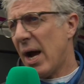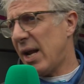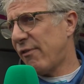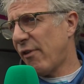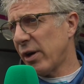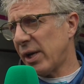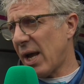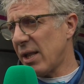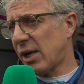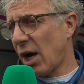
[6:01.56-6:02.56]
and if I can
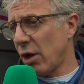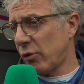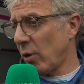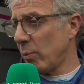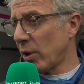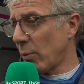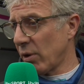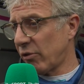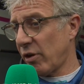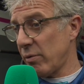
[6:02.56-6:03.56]
get the car doing what I
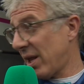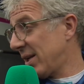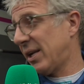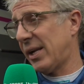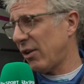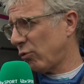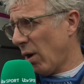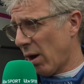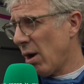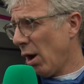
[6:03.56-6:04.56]
want to, then guess
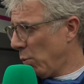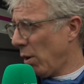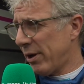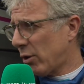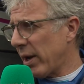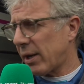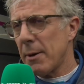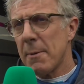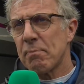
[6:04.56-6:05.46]
what? We'll be quick.